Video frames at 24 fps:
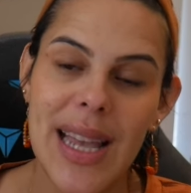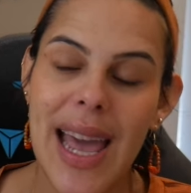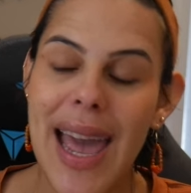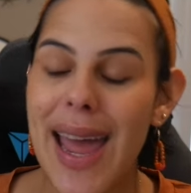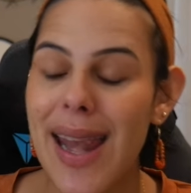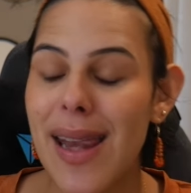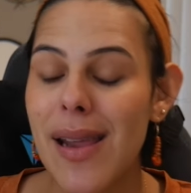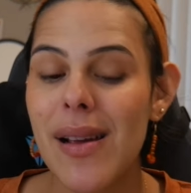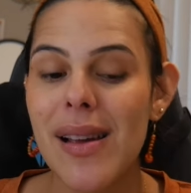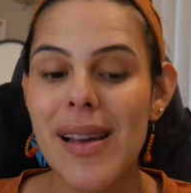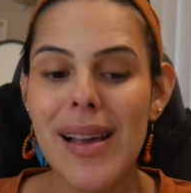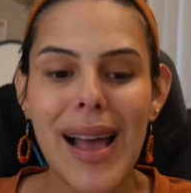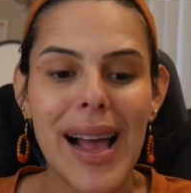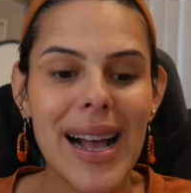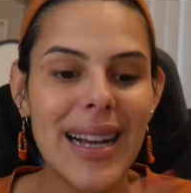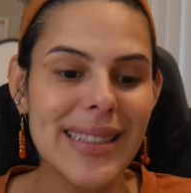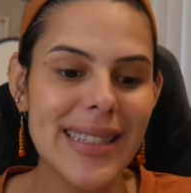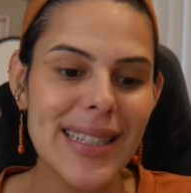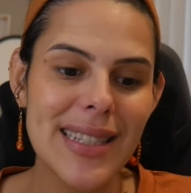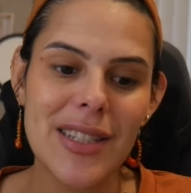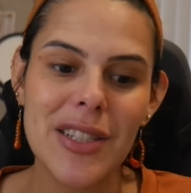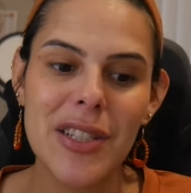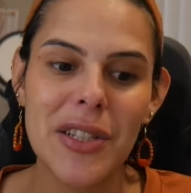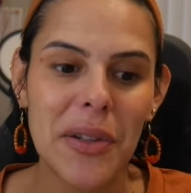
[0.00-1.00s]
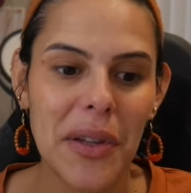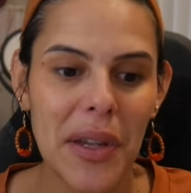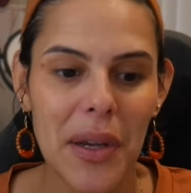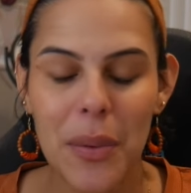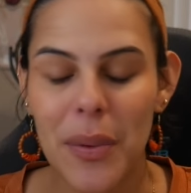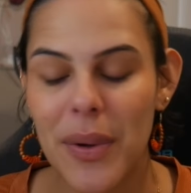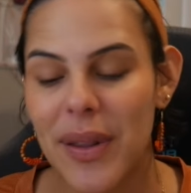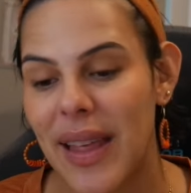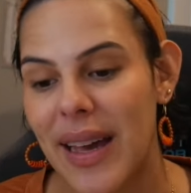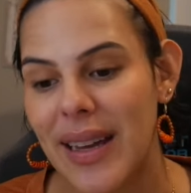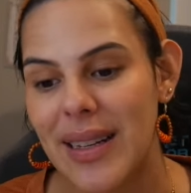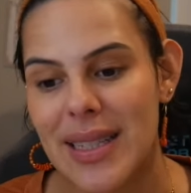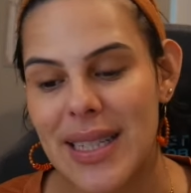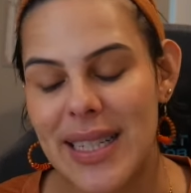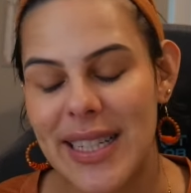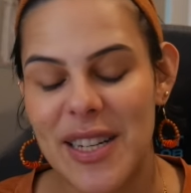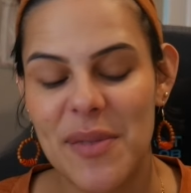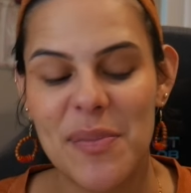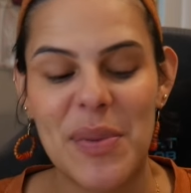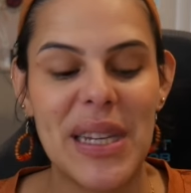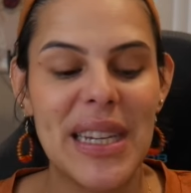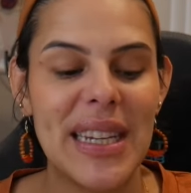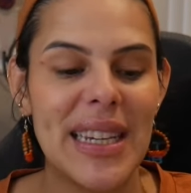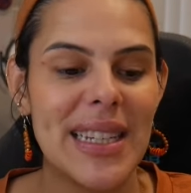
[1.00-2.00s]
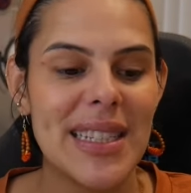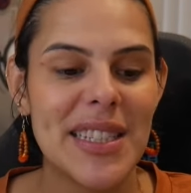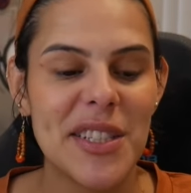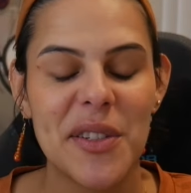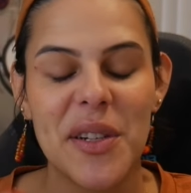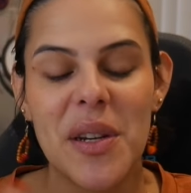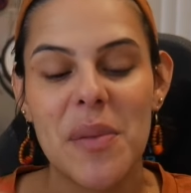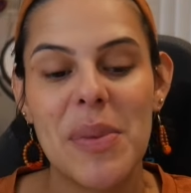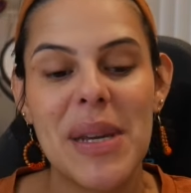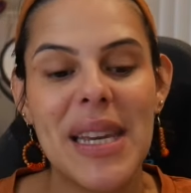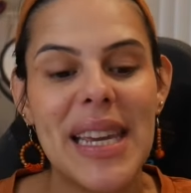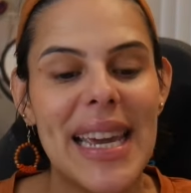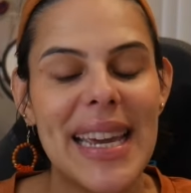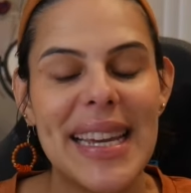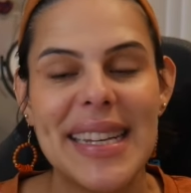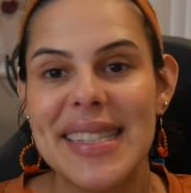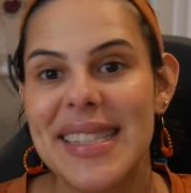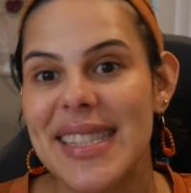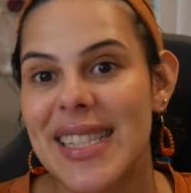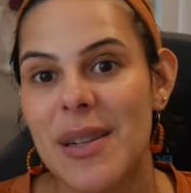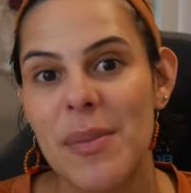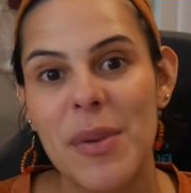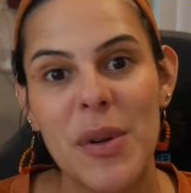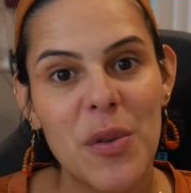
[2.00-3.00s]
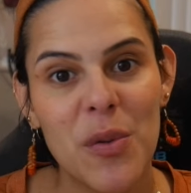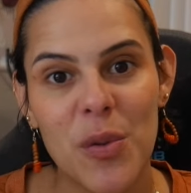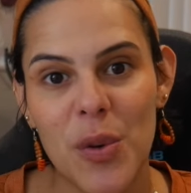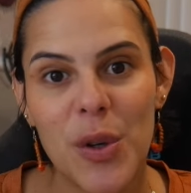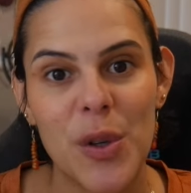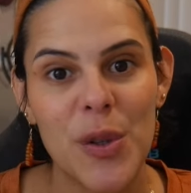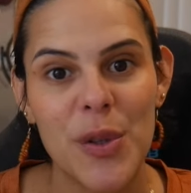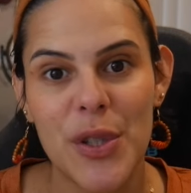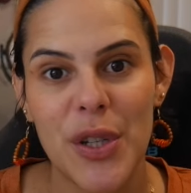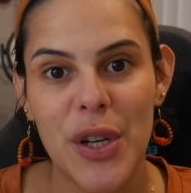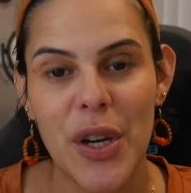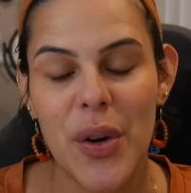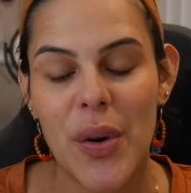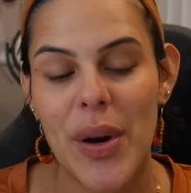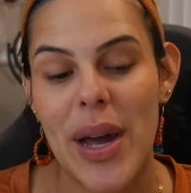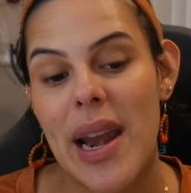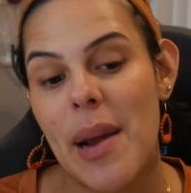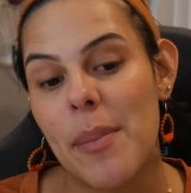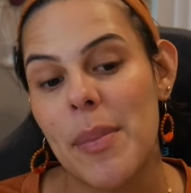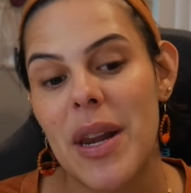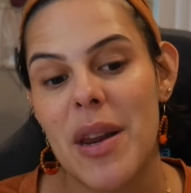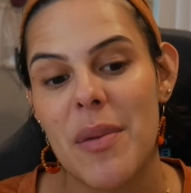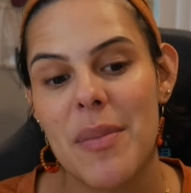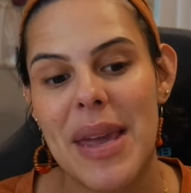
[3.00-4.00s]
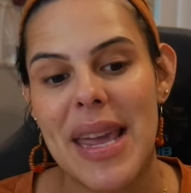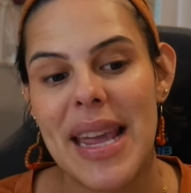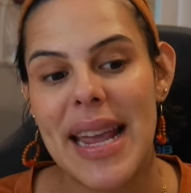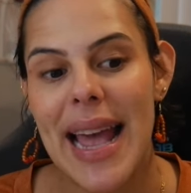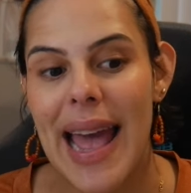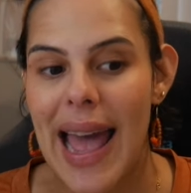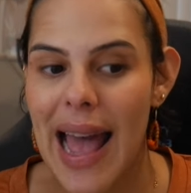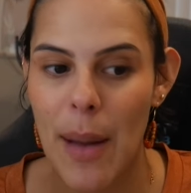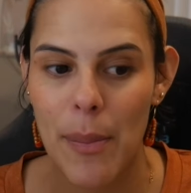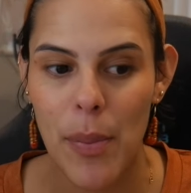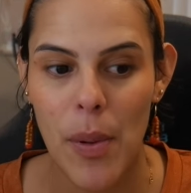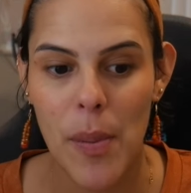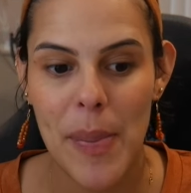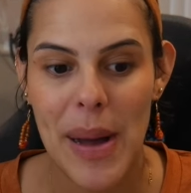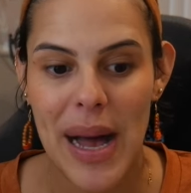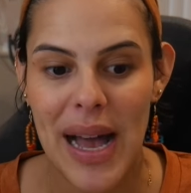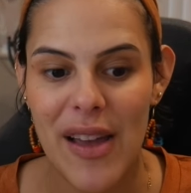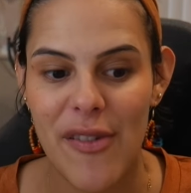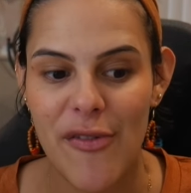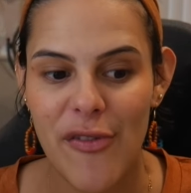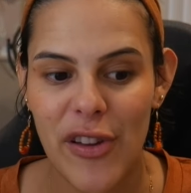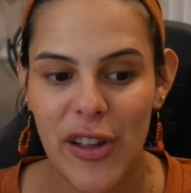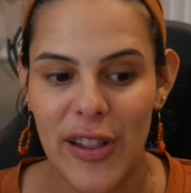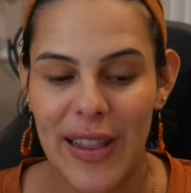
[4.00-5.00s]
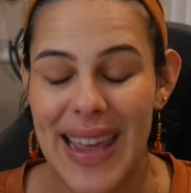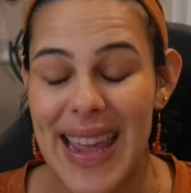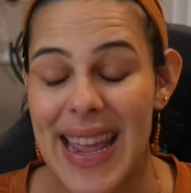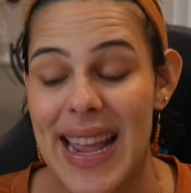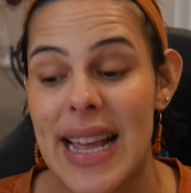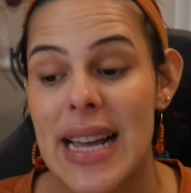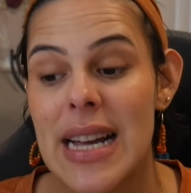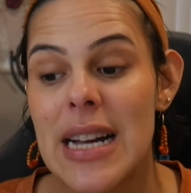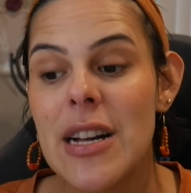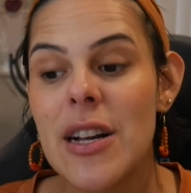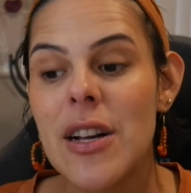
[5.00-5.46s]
And essentially what that is going to be, it's going to be a cinnamon roll dough, and I'm going to make apple pie filling